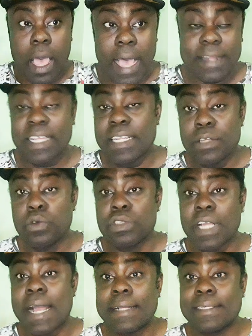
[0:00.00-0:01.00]
another
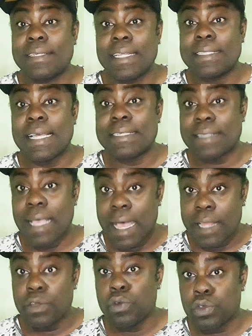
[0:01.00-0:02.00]
news article that I
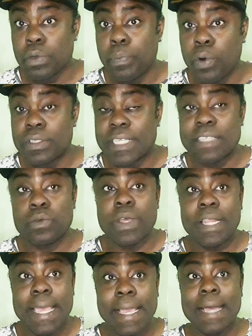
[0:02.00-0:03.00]
saw and news reports as
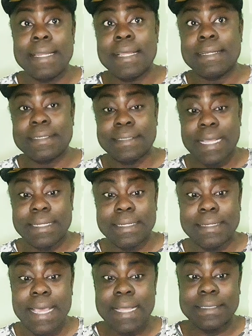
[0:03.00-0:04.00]
well, I got the
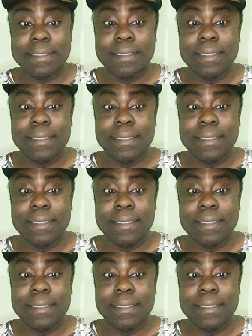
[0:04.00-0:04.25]
understanding that